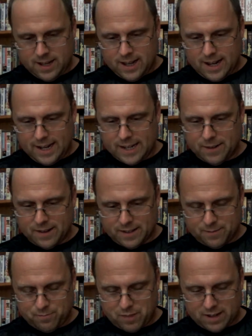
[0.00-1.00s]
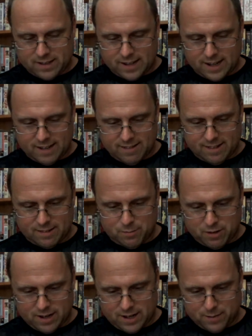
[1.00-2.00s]
Anyway, I digress
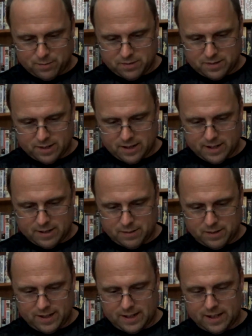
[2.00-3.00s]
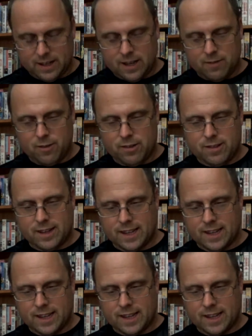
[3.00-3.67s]
perhaps. Yeah, Virgin